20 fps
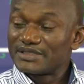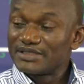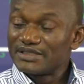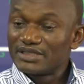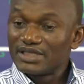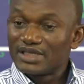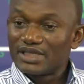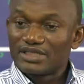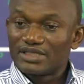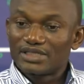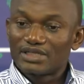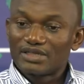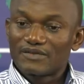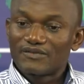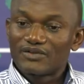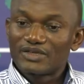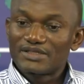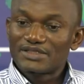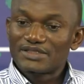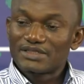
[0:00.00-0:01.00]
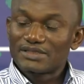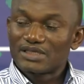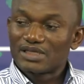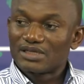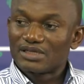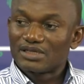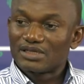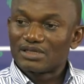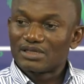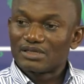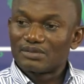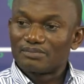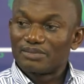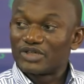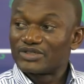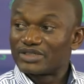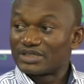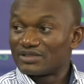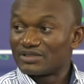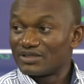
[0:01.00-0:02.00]
and Forensic
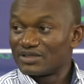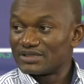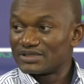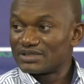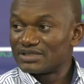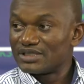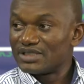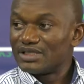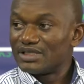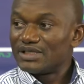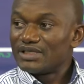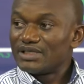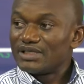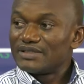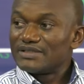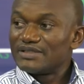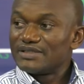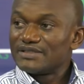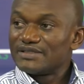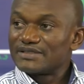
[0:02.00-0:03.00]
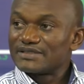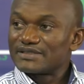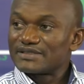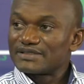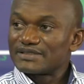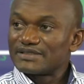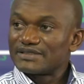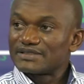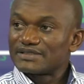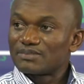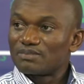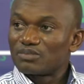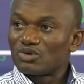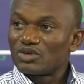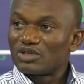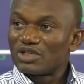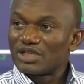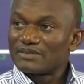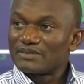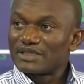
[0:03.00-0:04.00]
Biotechnology. This is a
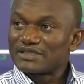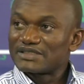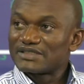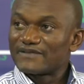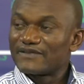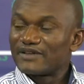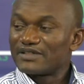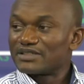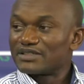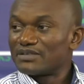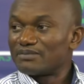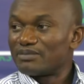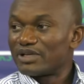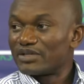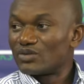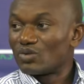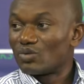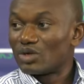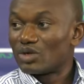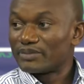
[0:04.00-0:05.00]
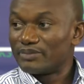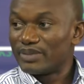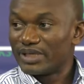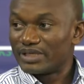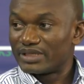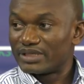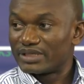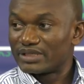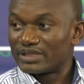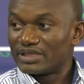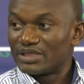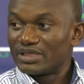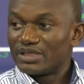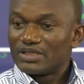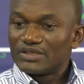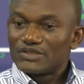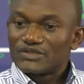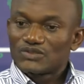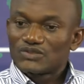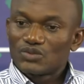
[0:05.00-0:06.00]
program that is funded by the World Bank.
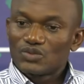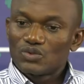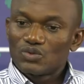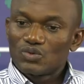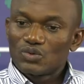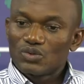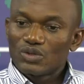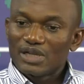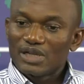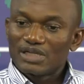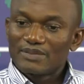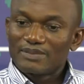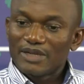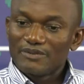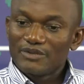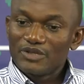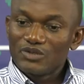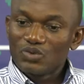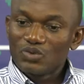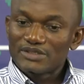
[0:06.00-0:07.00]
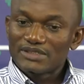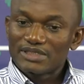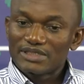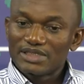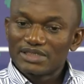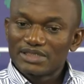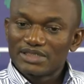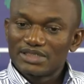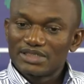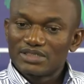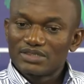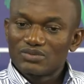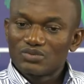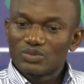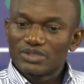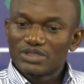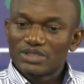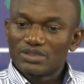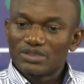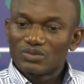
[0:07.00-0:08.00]
So our department was lucky.
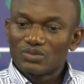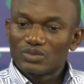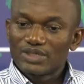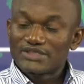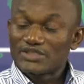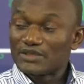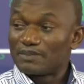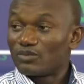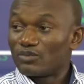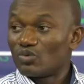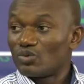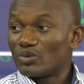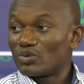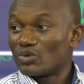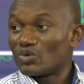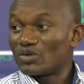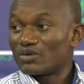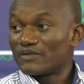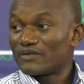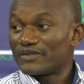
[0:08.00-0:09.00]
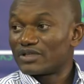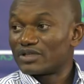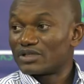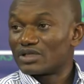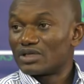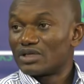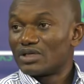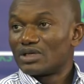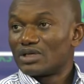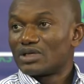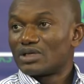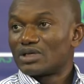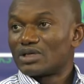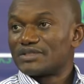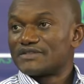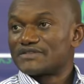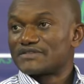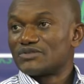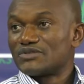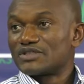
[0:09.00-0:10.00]
We were one of the
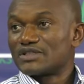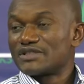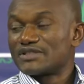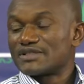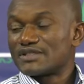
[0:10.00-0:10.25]
institutions,